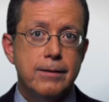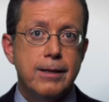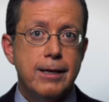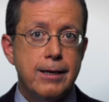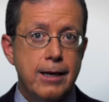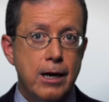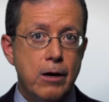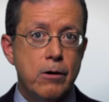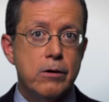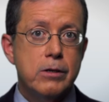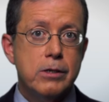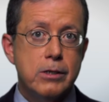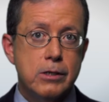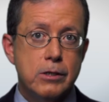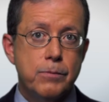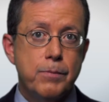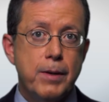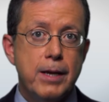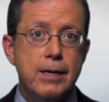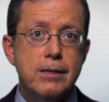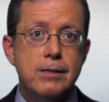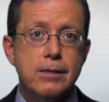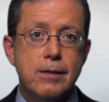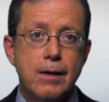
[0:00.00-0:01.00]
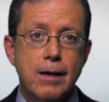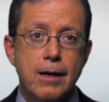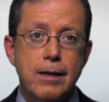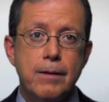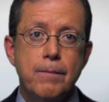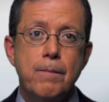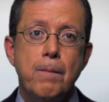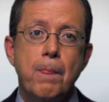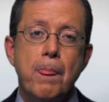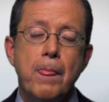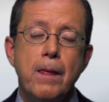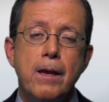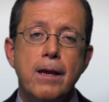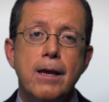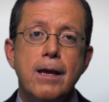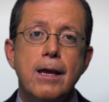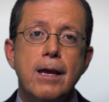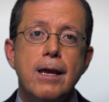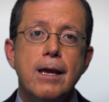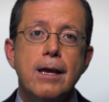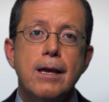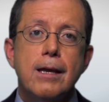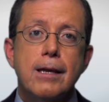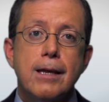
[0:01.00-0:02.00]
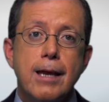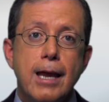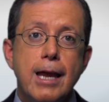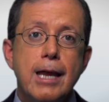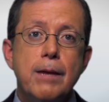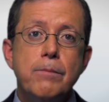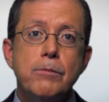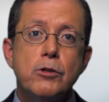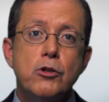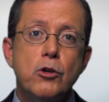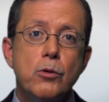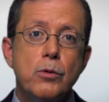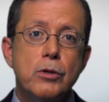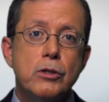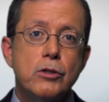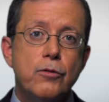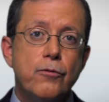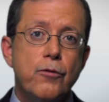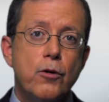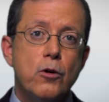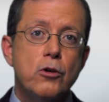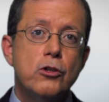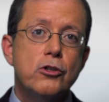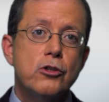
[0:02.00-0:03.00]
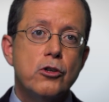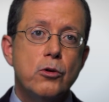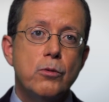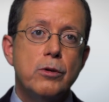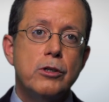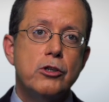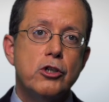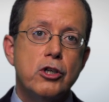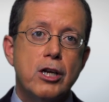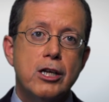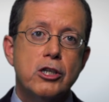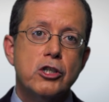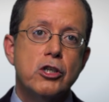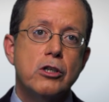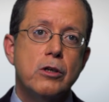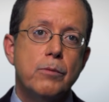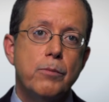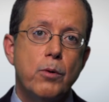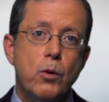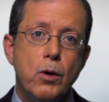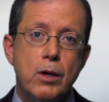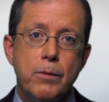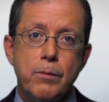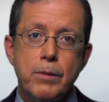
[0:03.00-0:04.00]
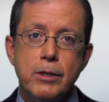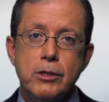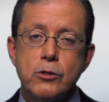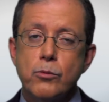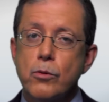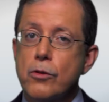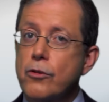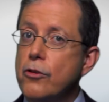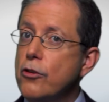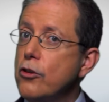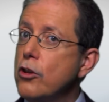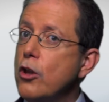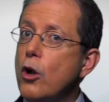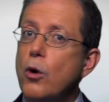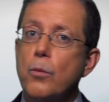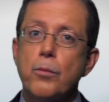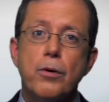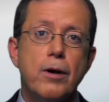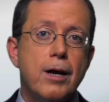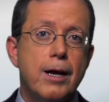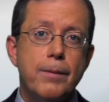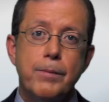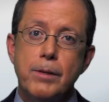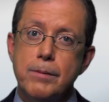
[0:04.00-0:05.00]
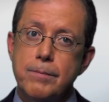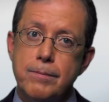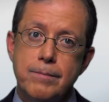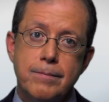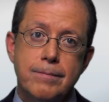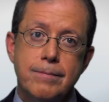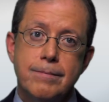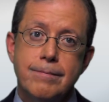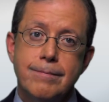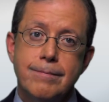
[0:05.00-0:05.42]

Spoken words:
that Harris is based on came to his first two injection appointments with no problem.